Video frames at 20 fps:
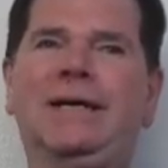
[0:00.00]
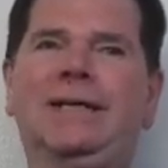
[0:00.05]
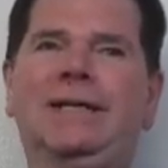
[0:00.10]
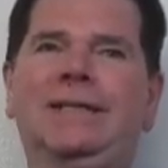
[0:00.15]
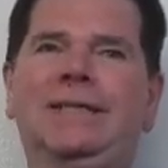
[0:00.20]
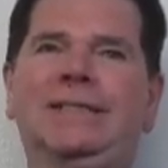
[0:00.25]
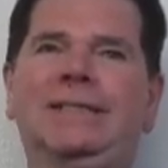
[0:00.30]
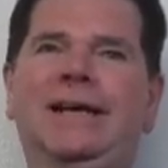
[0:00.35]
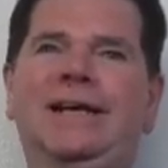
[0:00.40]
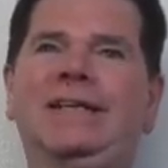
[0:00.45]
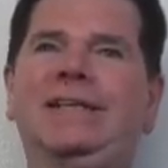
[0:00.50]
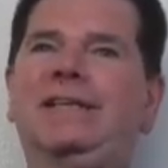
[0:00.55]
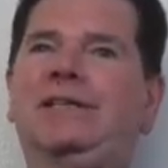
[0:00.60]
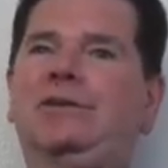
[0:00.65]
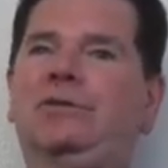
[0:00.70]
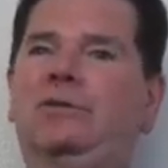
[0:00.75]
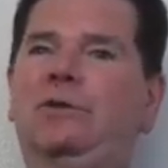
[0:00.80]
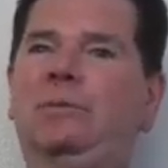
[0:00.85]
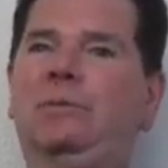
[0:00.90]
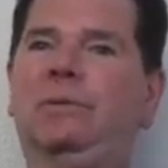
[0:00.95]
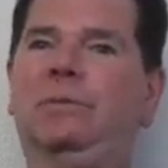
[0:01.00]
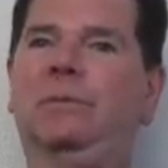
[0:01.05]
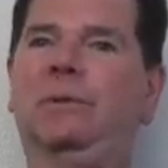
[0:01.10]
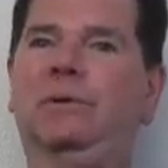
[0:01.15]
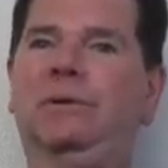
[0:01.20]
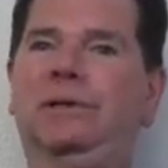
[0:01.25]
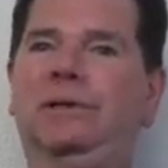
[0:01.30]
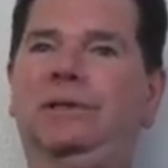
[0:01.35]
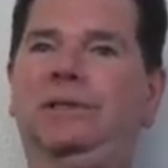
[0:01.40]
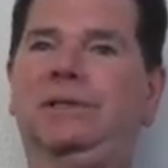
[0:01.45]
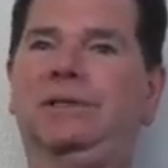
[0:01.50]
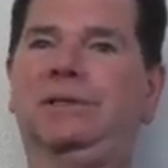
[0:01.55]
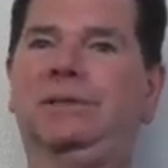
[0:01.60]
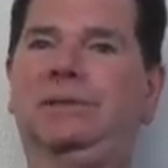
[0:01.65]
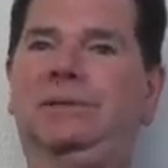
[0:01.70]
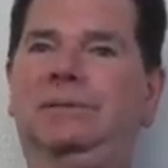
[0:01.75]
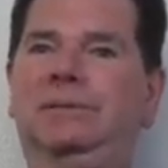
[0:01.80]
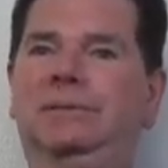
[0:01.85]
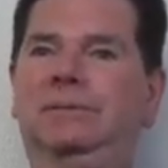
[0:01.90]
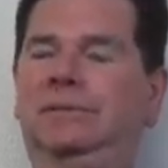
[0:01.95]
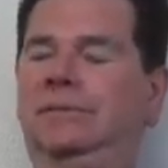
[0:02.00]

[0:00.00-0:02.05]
a tight-knit group of Marines